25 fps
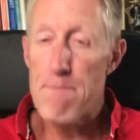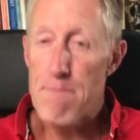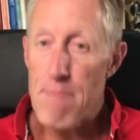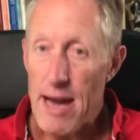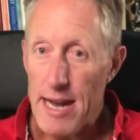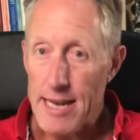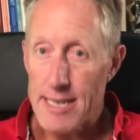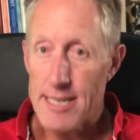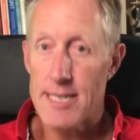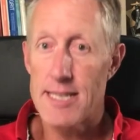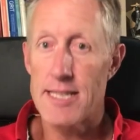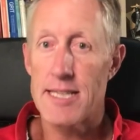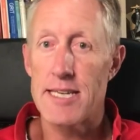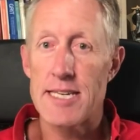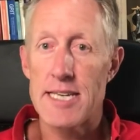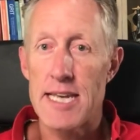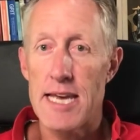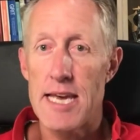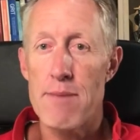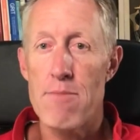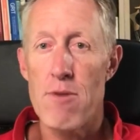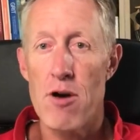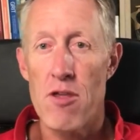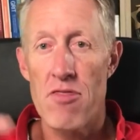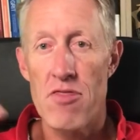back to the
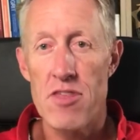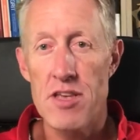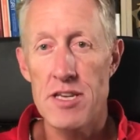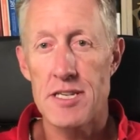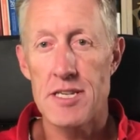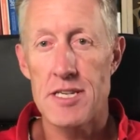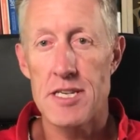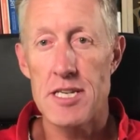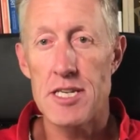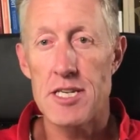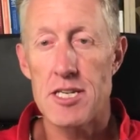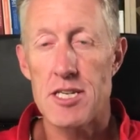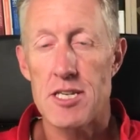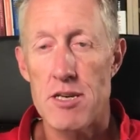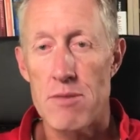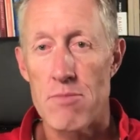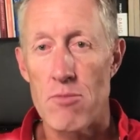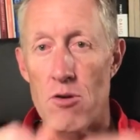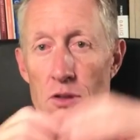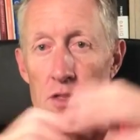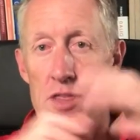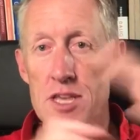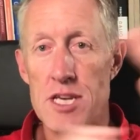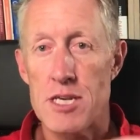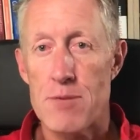team on this system
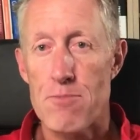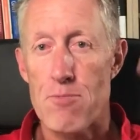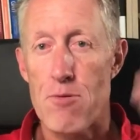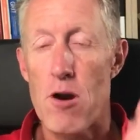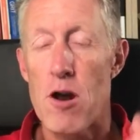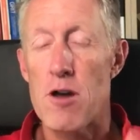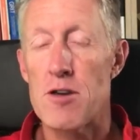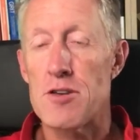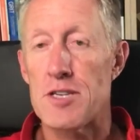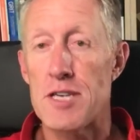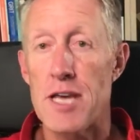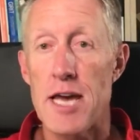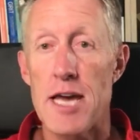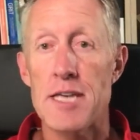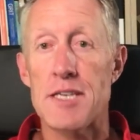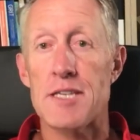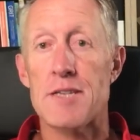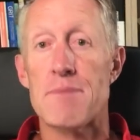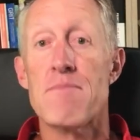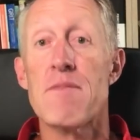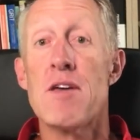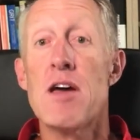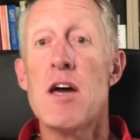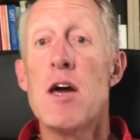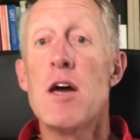or this
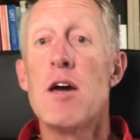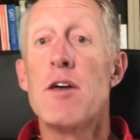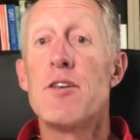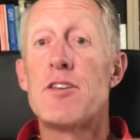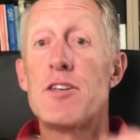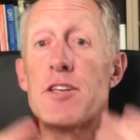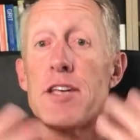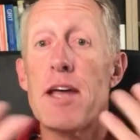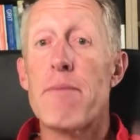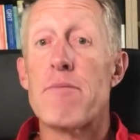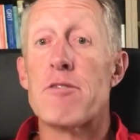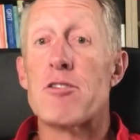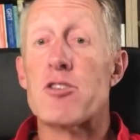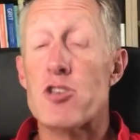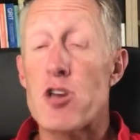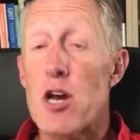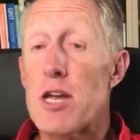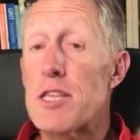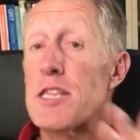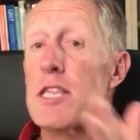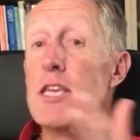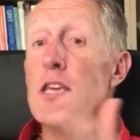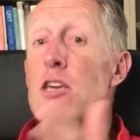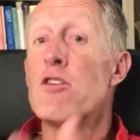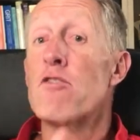process to
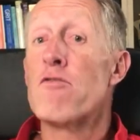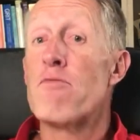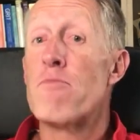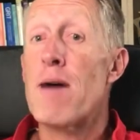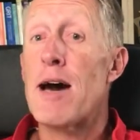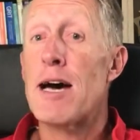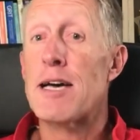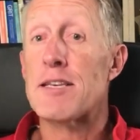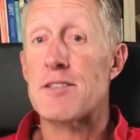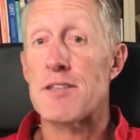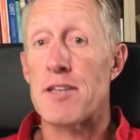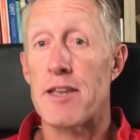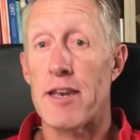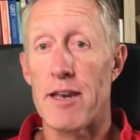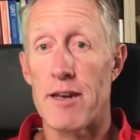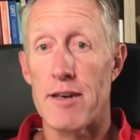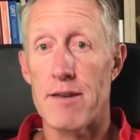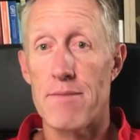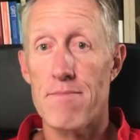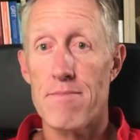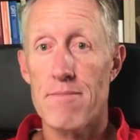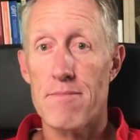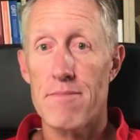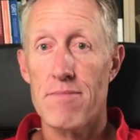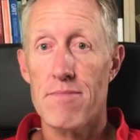demonstrate that you've mastered it.
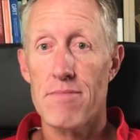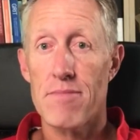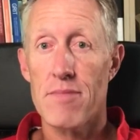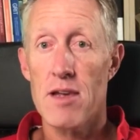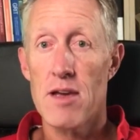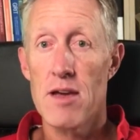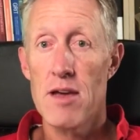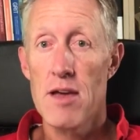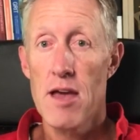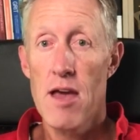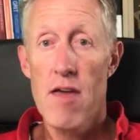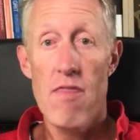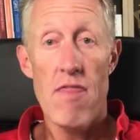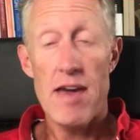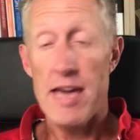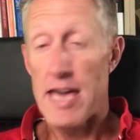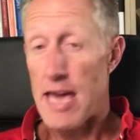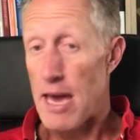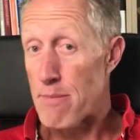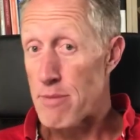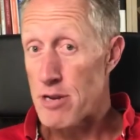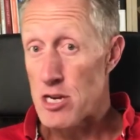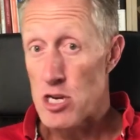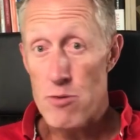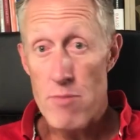They
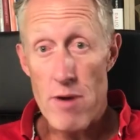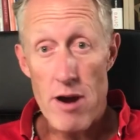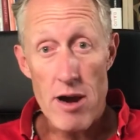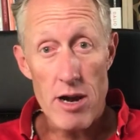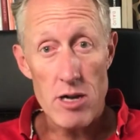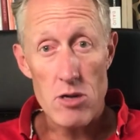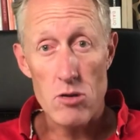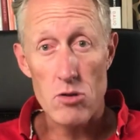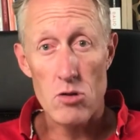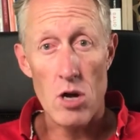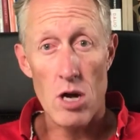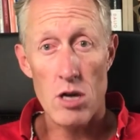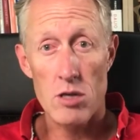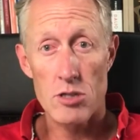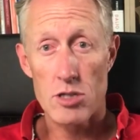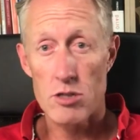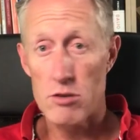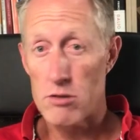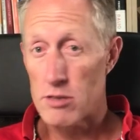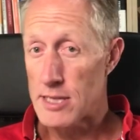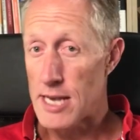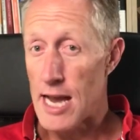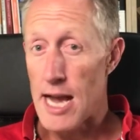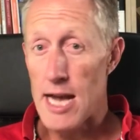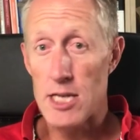can be numerical goals. You're
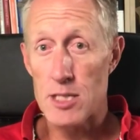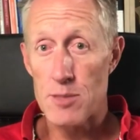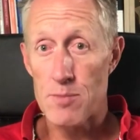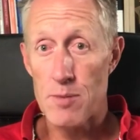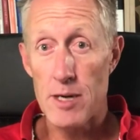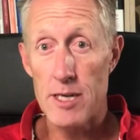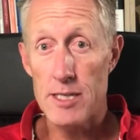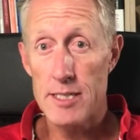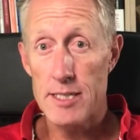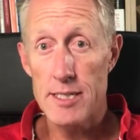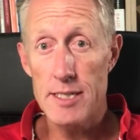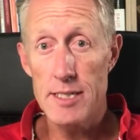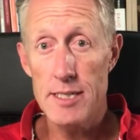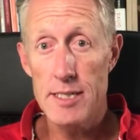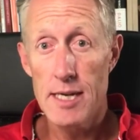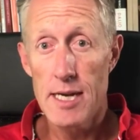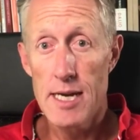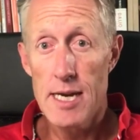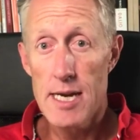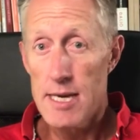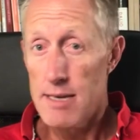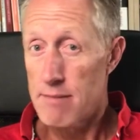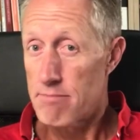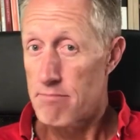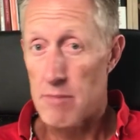a salesperson,
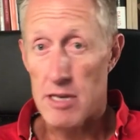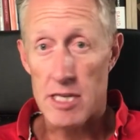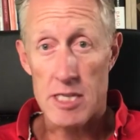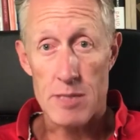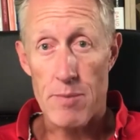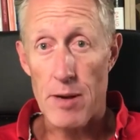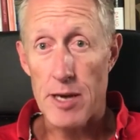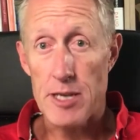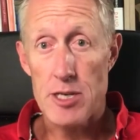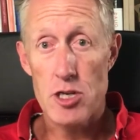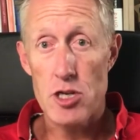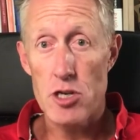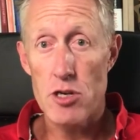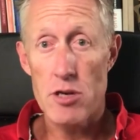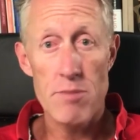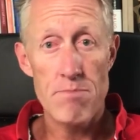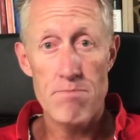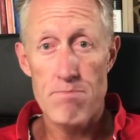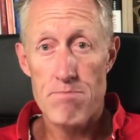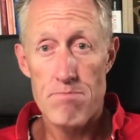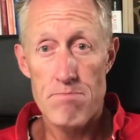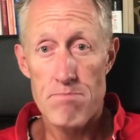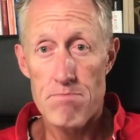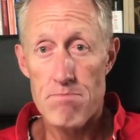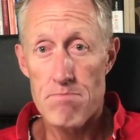expect you to
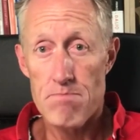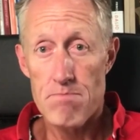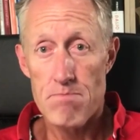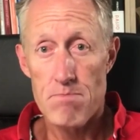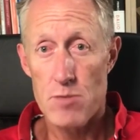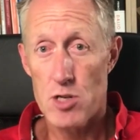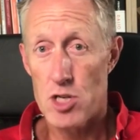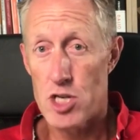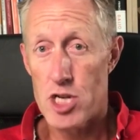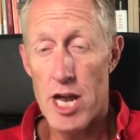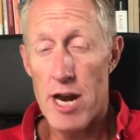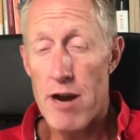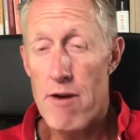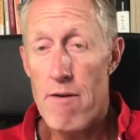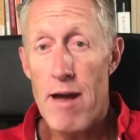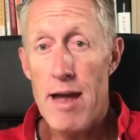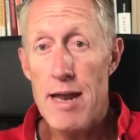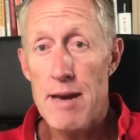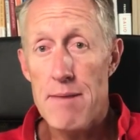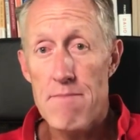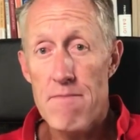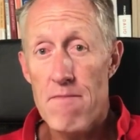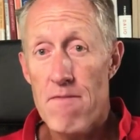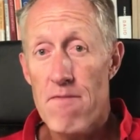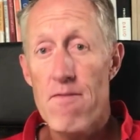
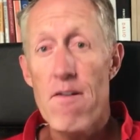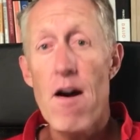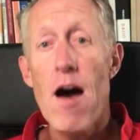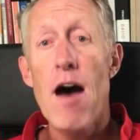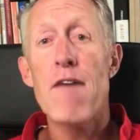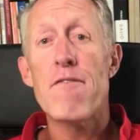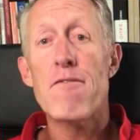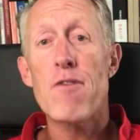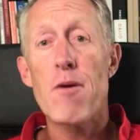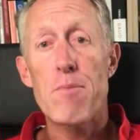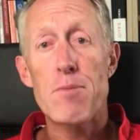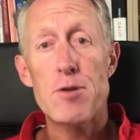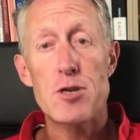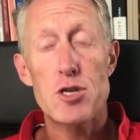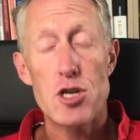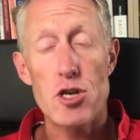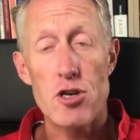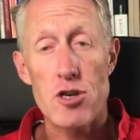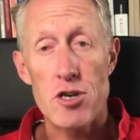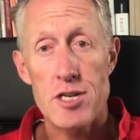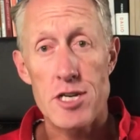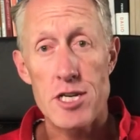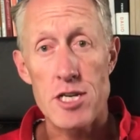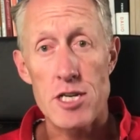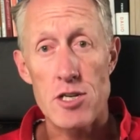generate 5
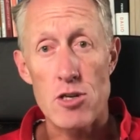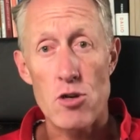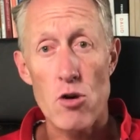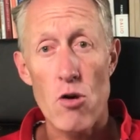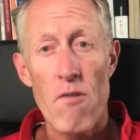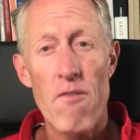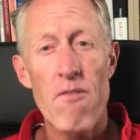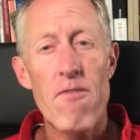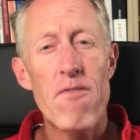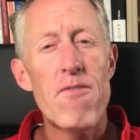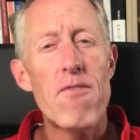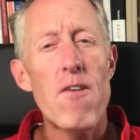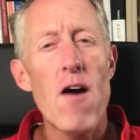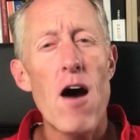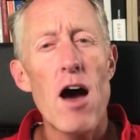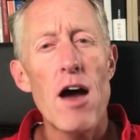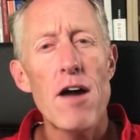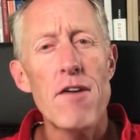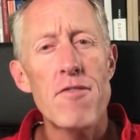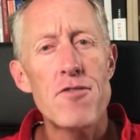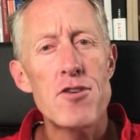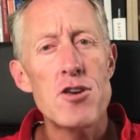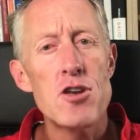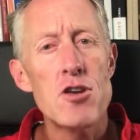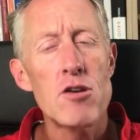opportunities or
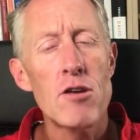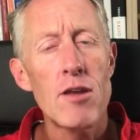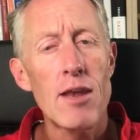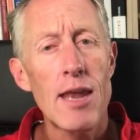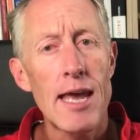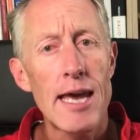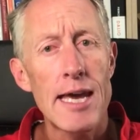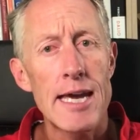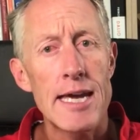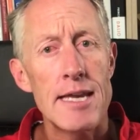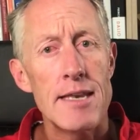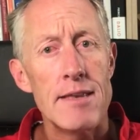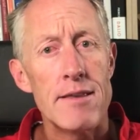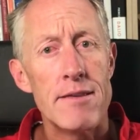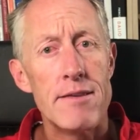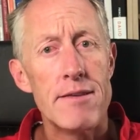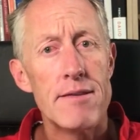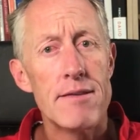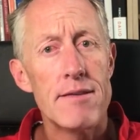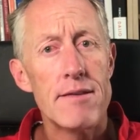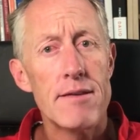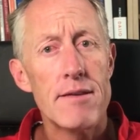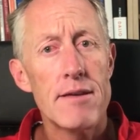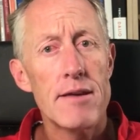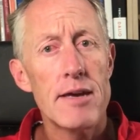5 new leads
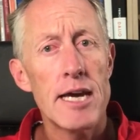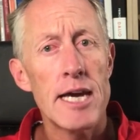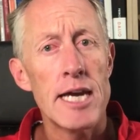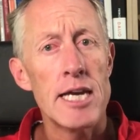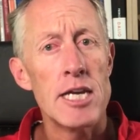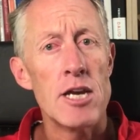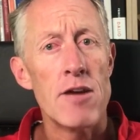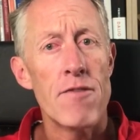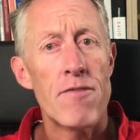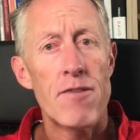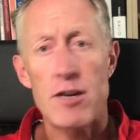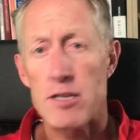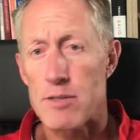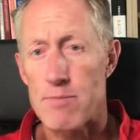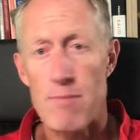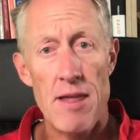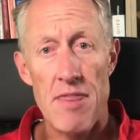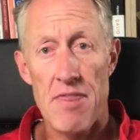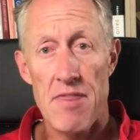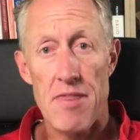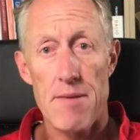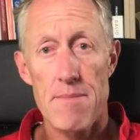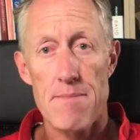in your first month.